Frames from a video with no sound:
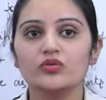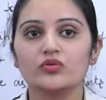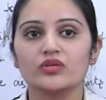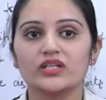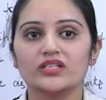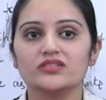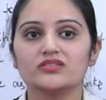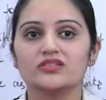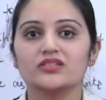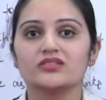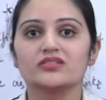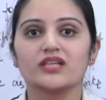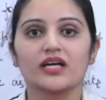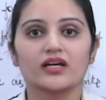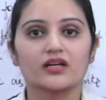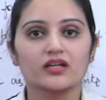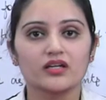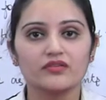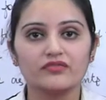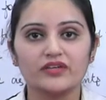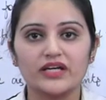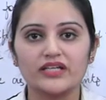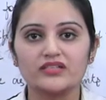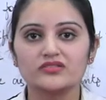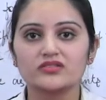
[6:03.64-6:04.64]
you can say,
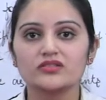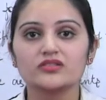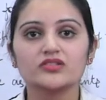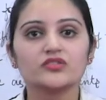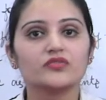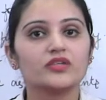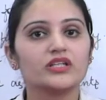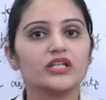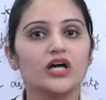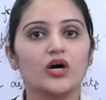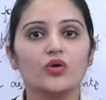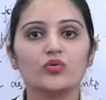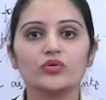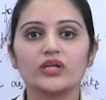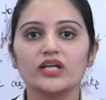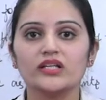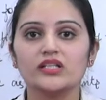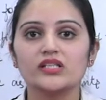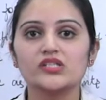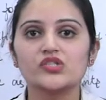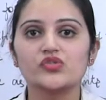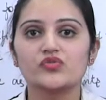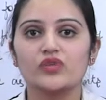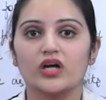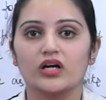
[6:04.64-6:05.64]
sacrifices, without
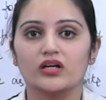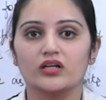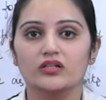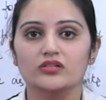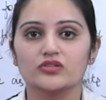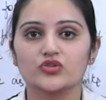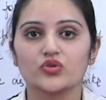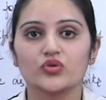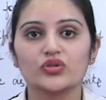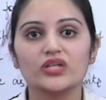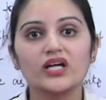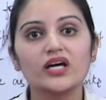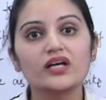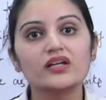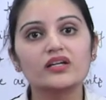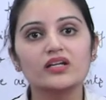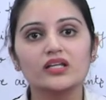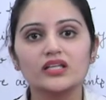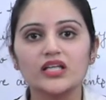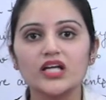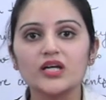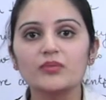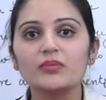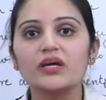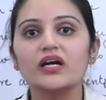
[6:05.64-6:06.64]
any struggle. So they are
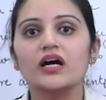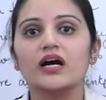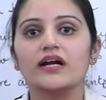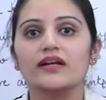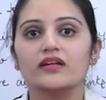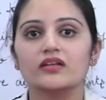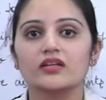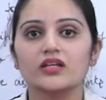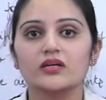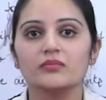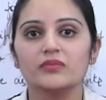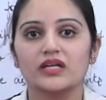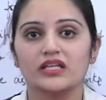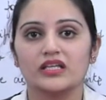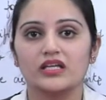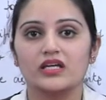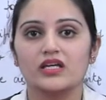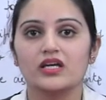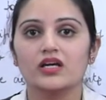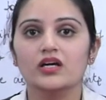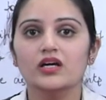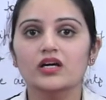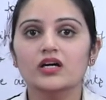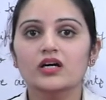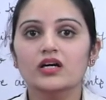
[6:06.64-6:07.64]
running behind the
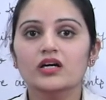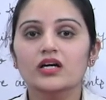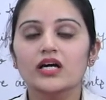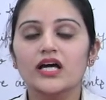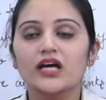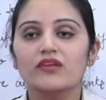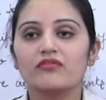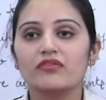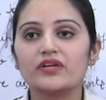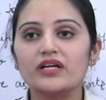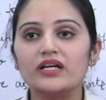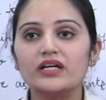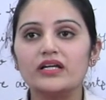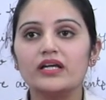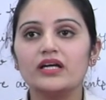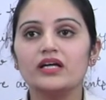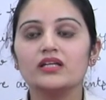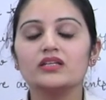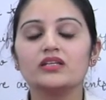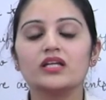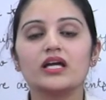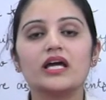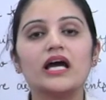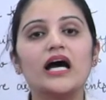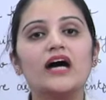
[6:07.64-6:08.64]
money. Every
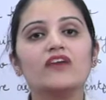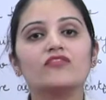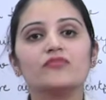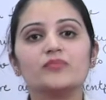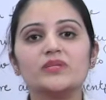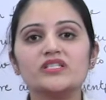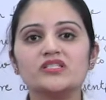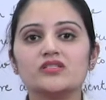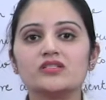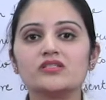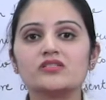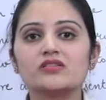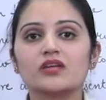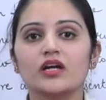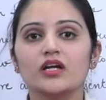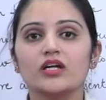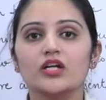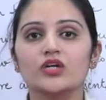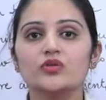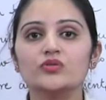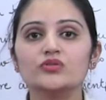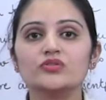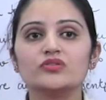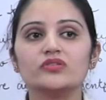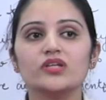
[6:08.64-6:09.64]
day they have busy
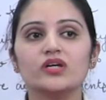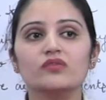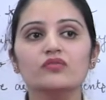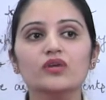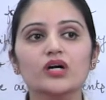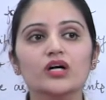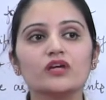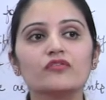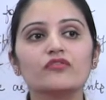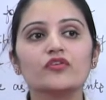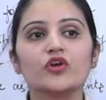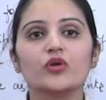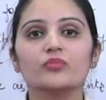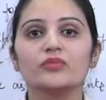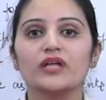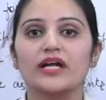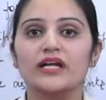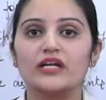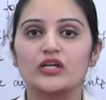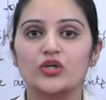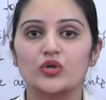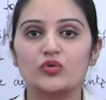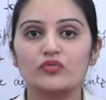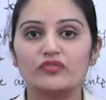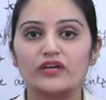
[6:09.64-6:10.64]
schedules. They work from
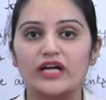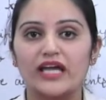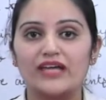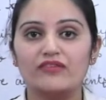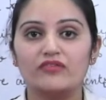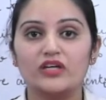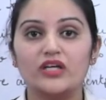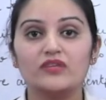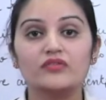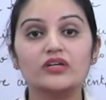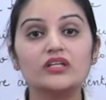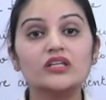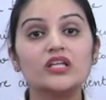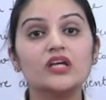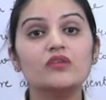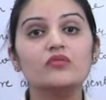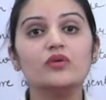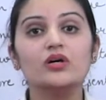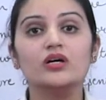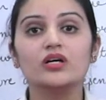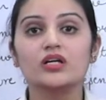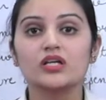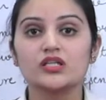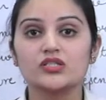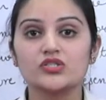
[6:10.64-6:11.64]
9 to 5. Even they
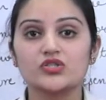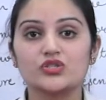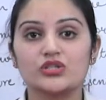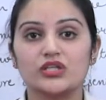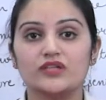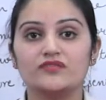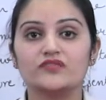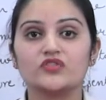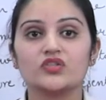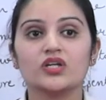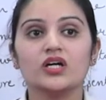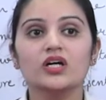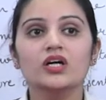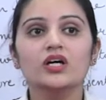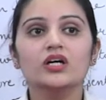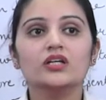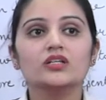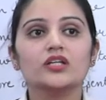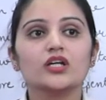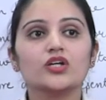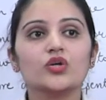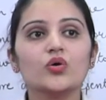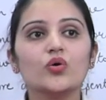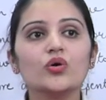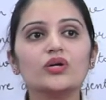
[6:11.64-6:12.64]
work in shifts.
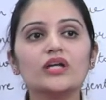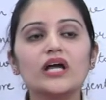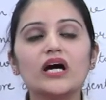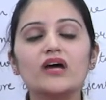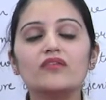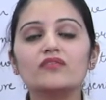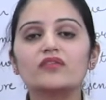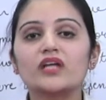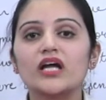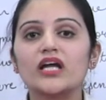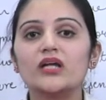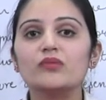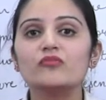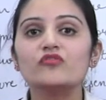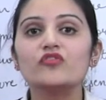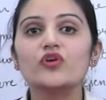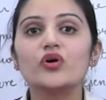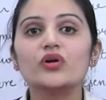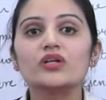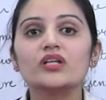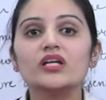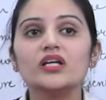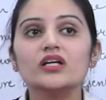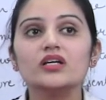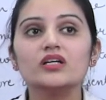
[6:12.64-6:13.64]
They don't have time
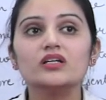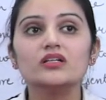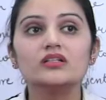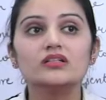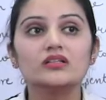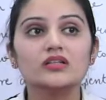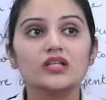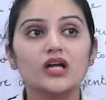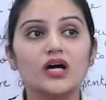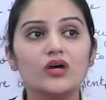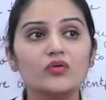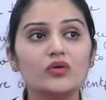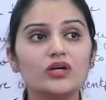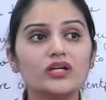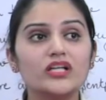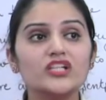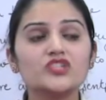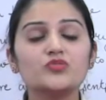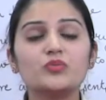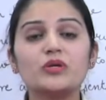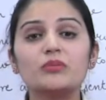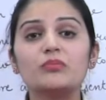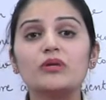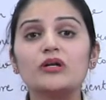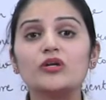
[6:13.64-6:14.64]
for,
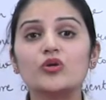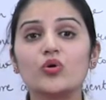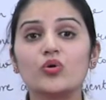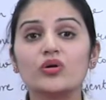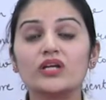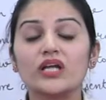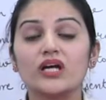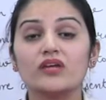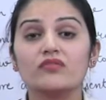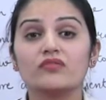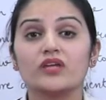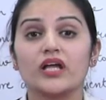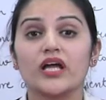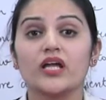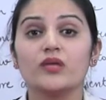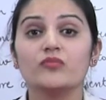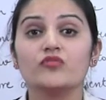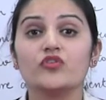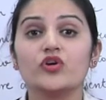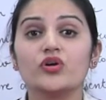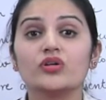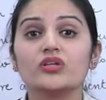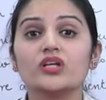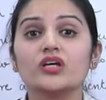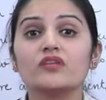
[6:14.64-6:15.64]
nowadays people don't have time
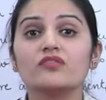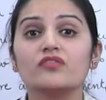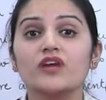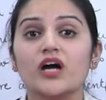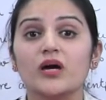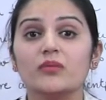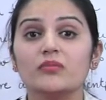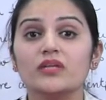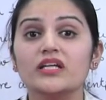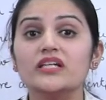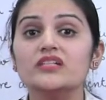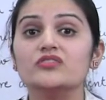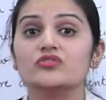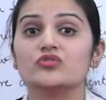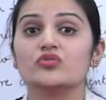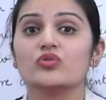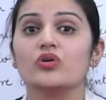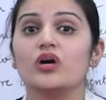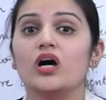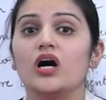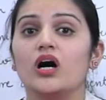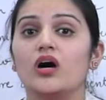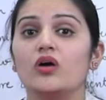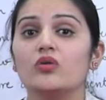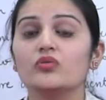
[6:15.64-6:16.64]
for their families.
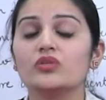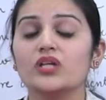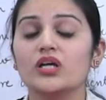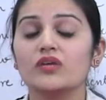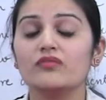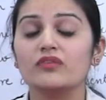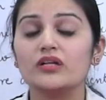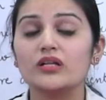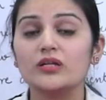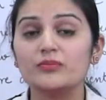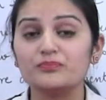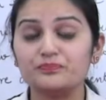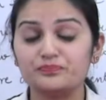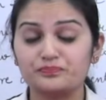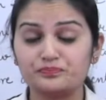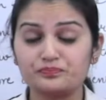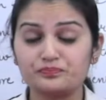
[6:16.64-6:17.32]
So how they will